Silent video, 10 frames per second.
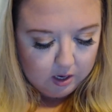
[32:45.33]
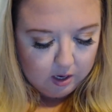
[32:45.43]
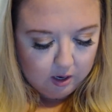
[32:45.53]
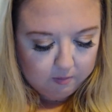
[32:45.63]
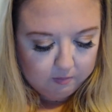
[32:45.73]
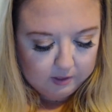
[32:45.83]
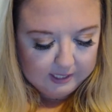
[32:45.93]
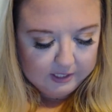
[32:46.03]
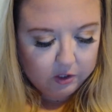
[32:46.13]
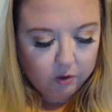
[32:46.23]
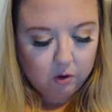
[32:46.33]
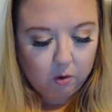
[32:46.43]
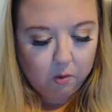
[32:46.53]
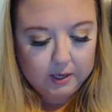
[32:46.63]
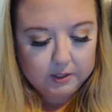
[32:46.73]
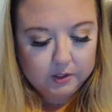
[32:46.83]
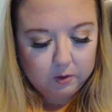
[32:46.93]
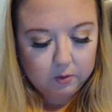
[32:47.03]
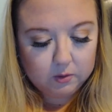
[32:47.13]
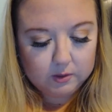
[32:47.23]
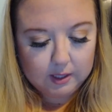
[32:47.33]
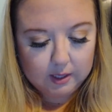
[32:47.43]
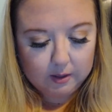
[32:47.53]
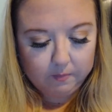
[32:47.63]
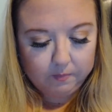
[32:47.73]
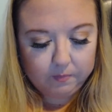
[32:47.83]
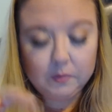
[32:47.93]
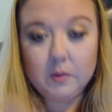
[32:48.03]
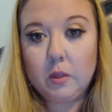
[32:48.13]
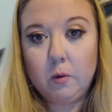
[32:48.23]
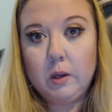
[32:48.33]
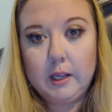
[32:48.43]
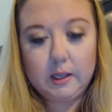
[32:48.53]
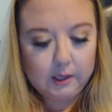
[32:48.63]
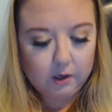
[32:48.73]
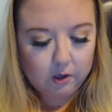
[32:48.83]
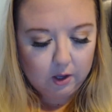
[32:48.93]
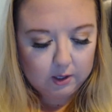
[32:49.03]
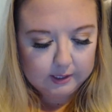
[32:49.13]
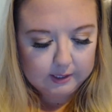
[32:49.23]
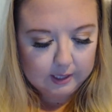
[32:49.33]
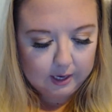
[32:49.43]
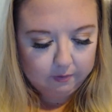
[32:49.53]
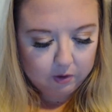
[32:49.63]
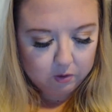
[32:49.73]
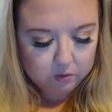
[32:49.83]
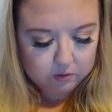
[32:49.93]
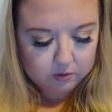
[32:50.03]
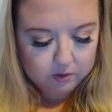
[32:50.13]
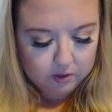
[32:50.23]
because I don't always use the really clear glossy side of those.